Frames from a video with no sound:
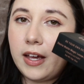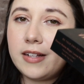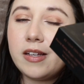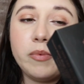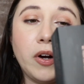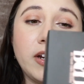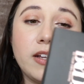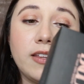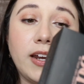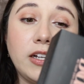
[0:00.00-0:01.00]
it's a
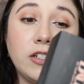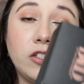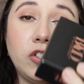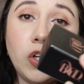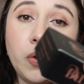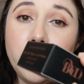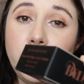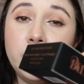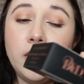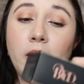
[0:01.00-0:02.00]
product that I just don't
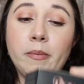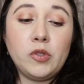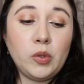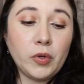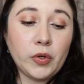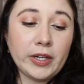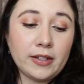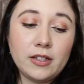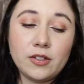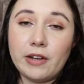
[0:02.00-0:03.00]
use up super
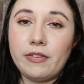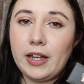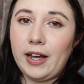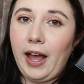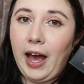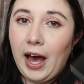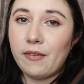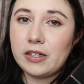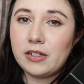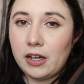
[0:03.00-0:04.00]
quickly, so I feel like I have
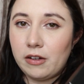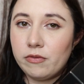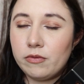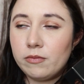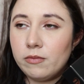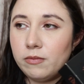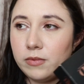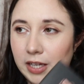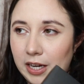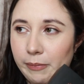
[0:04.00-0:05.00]
a ton of
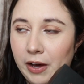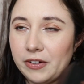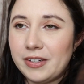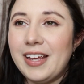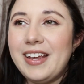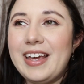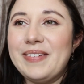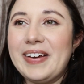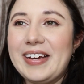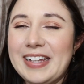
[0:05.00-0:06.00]
setting powders in
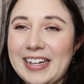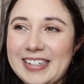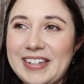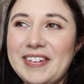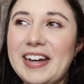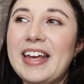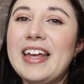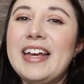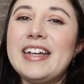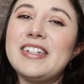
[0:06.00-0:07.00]
my collection already.
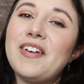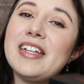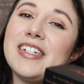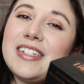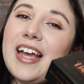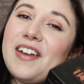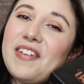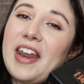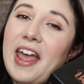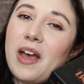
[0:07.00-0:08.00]
So it's just kind of
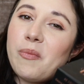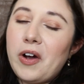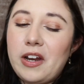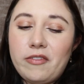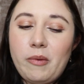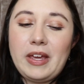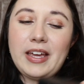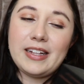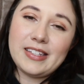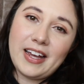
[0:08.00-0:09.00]
an product for
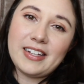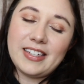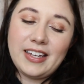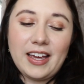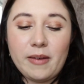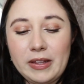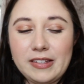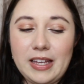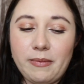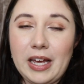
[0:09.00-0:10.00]
me. It's nice to get, but at the
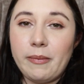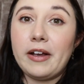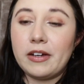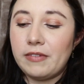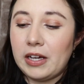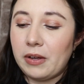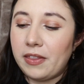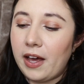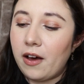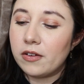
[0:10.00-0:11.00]
same time I could have done
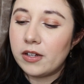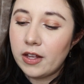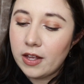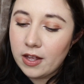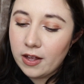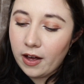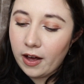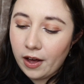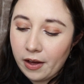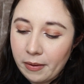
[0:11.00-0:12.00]
without.
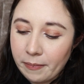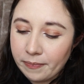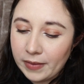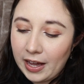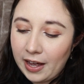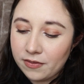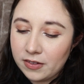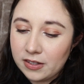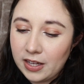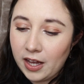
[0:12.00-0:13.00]
I have
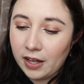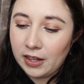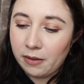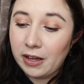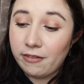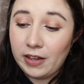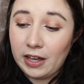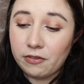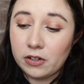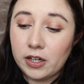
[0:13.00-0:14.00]
to say I think my
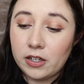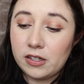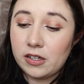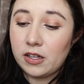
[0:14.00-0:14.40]
favorite